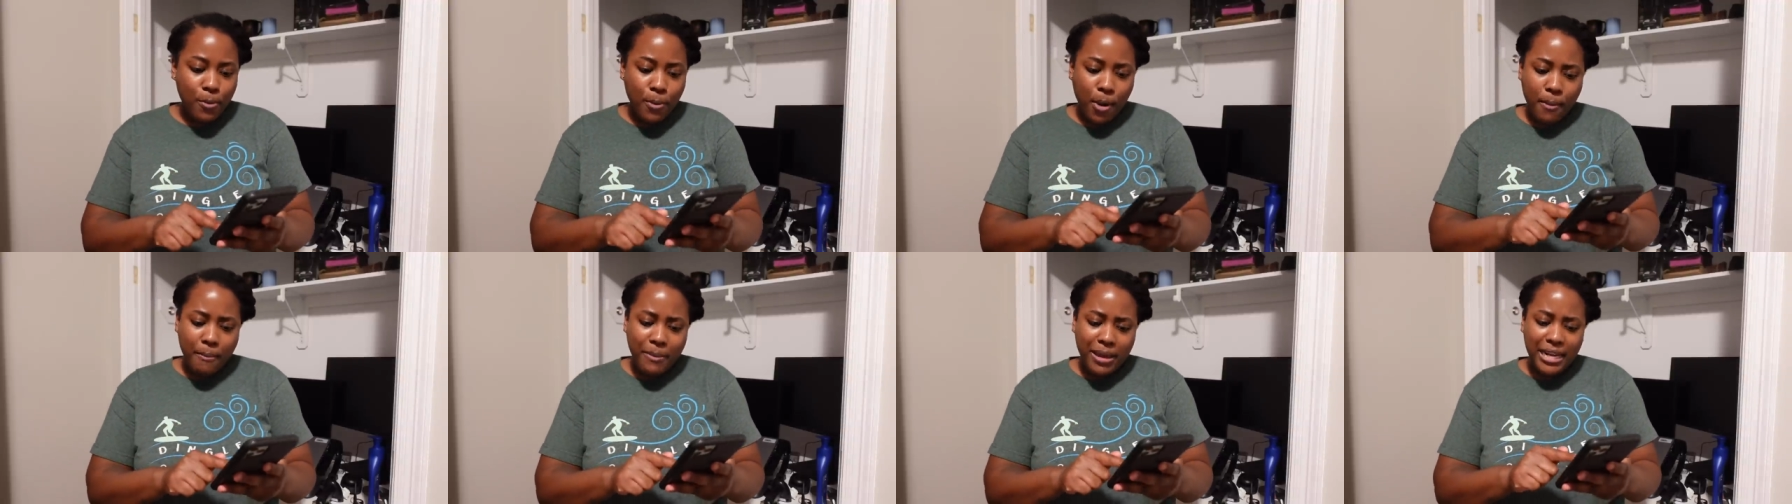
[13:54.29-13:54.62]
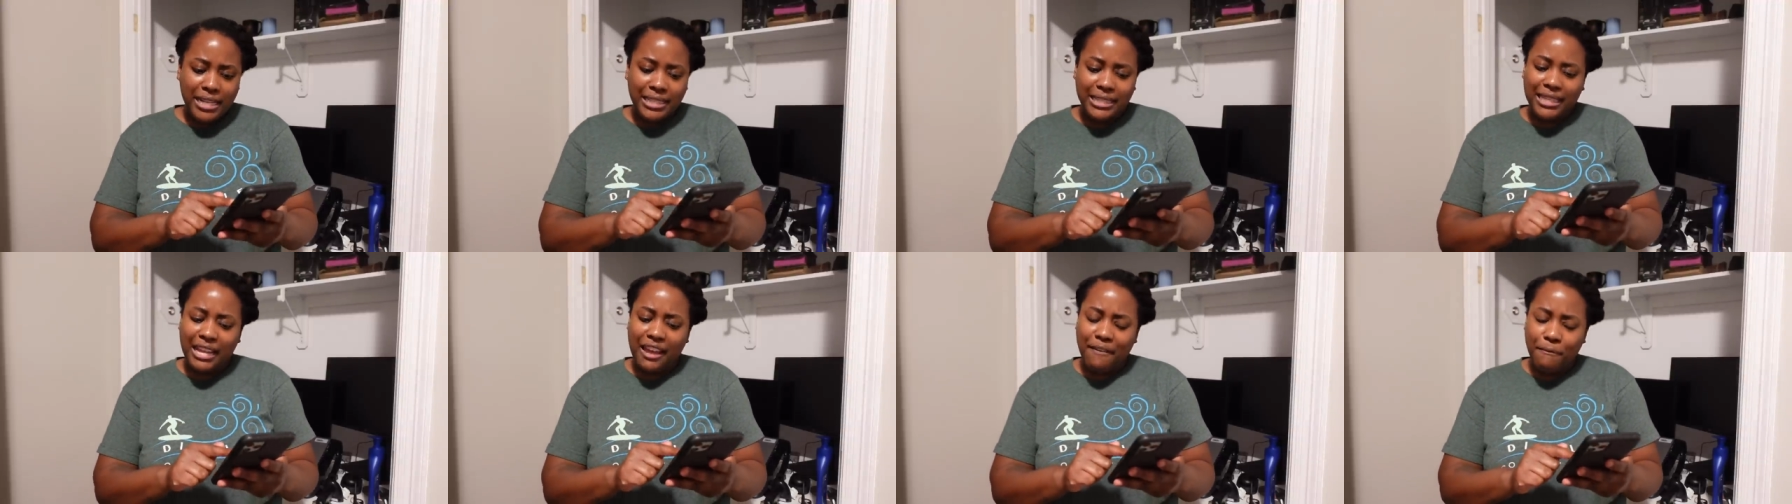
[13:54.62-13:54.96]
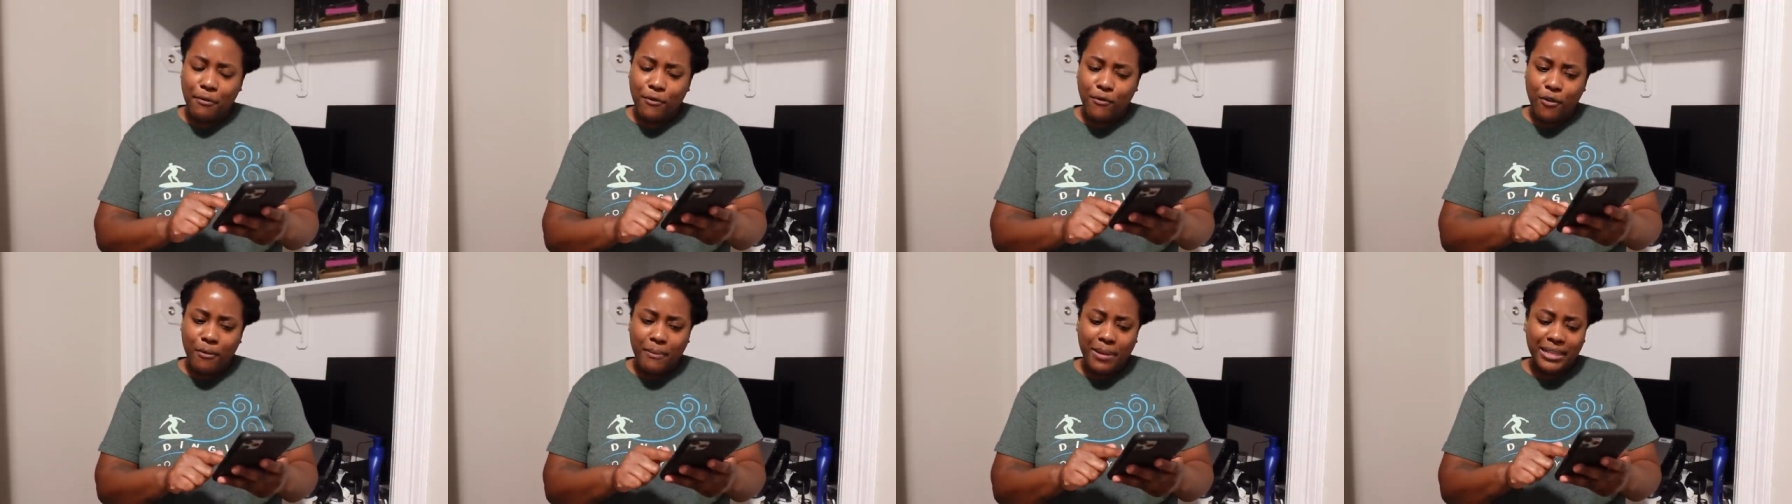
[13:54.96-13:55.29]
more minutes left
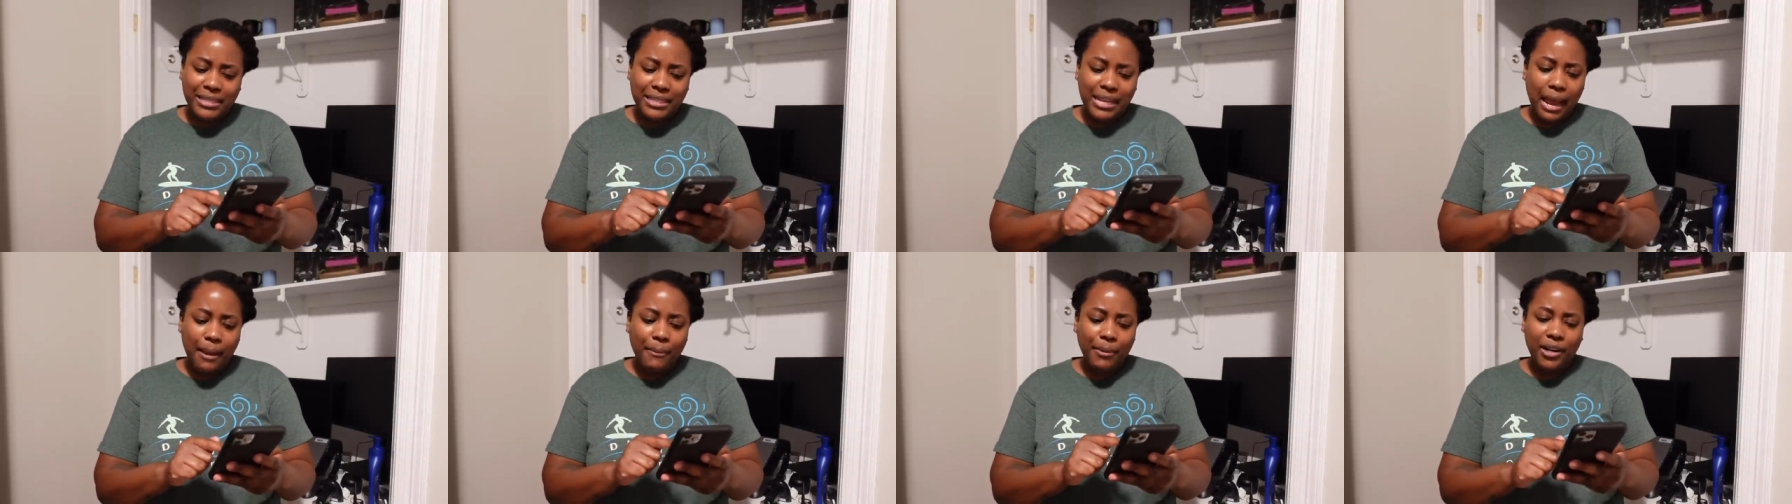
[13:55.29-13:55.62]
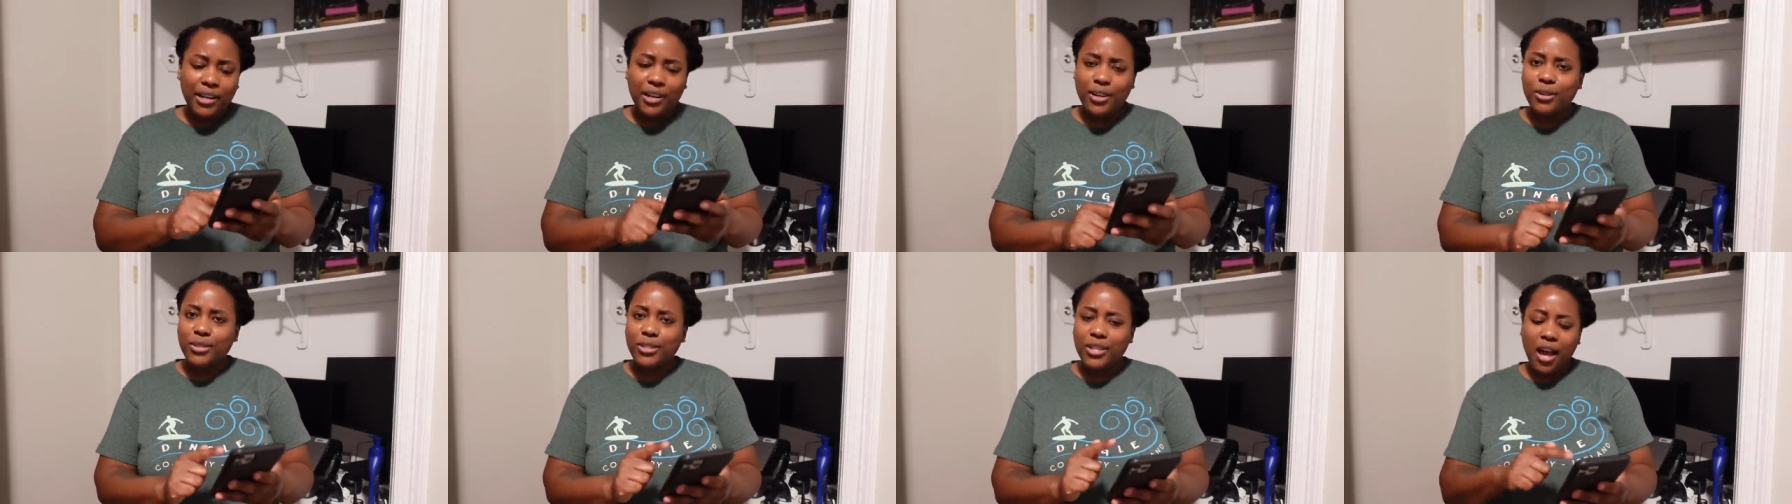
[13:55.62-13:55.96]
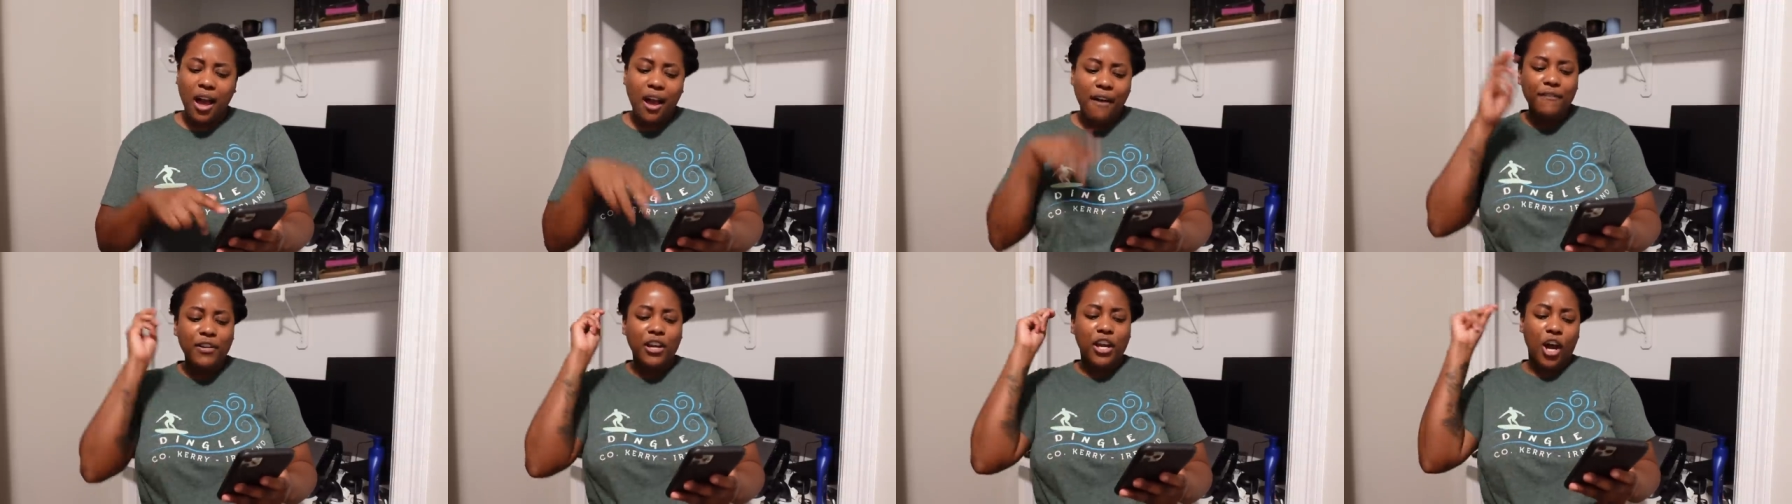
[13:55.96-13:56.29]
before my timer goes
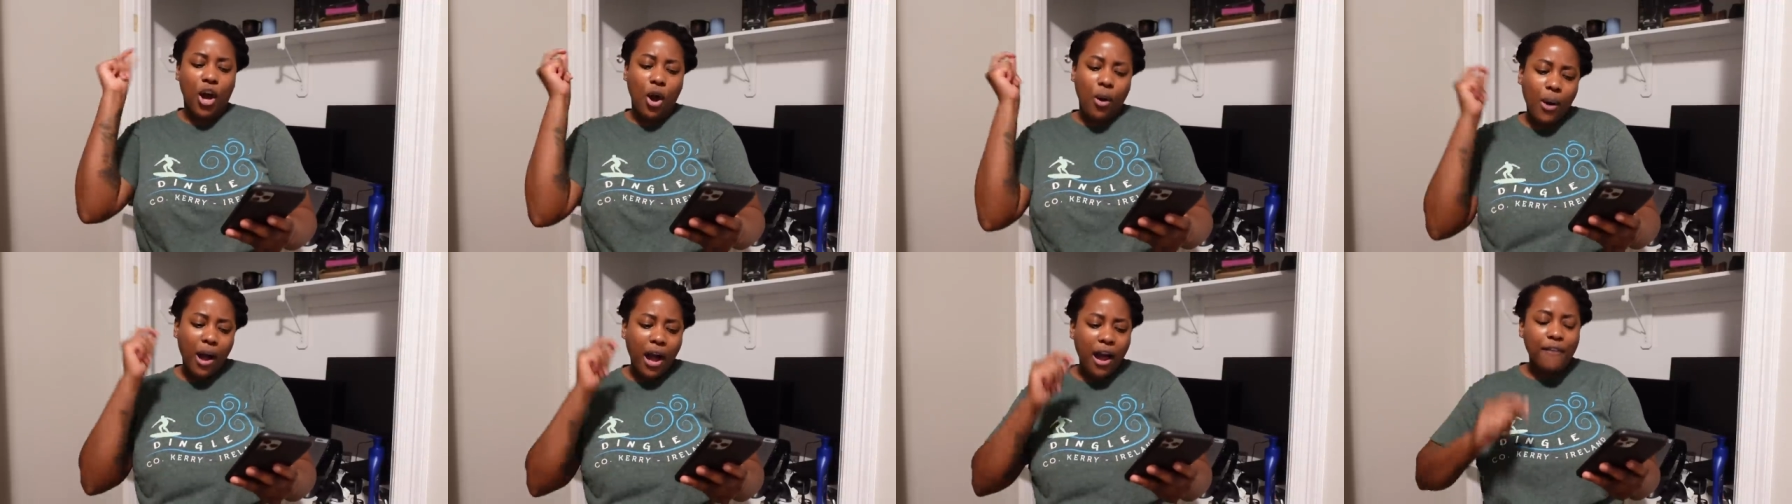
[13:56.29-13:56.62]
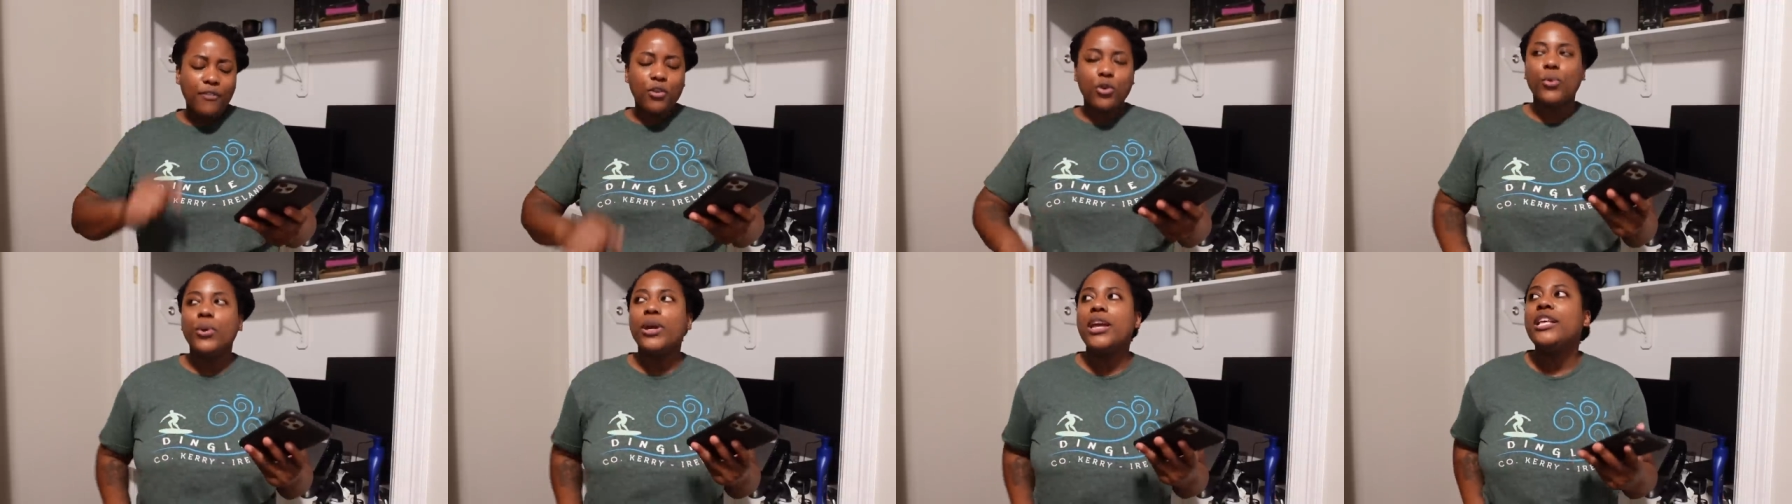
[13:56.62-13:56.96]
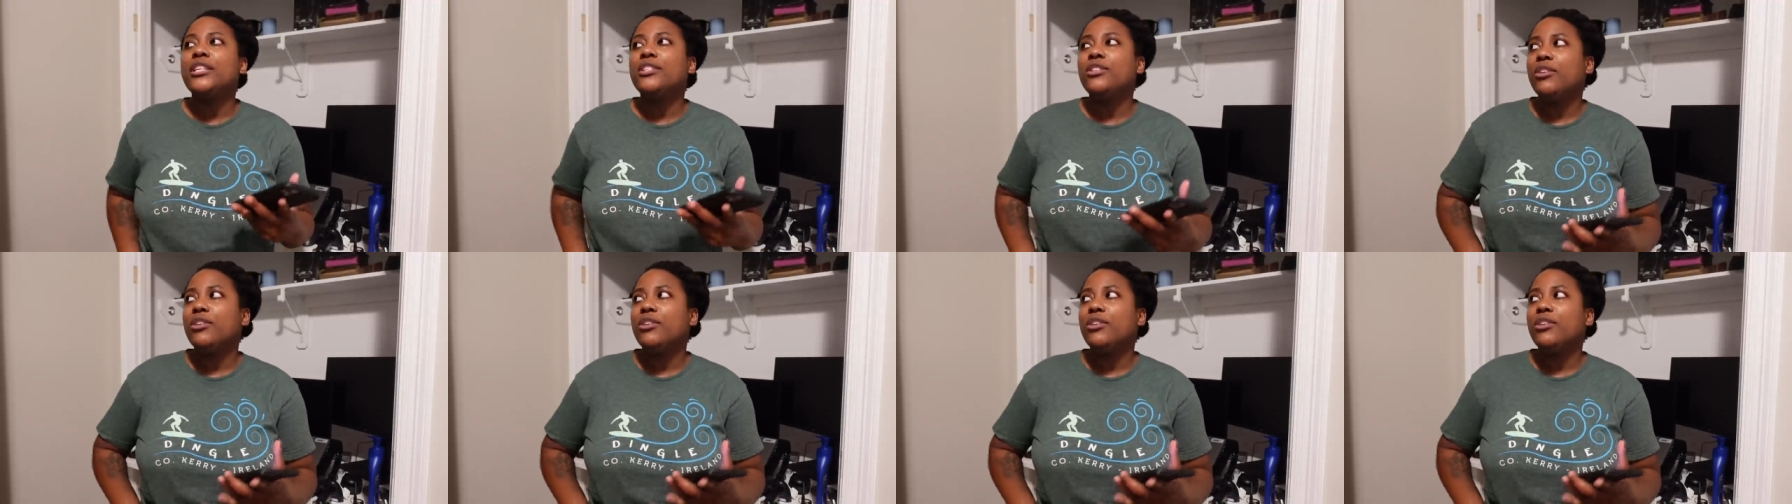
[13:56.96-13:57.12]
off. Go out, queen.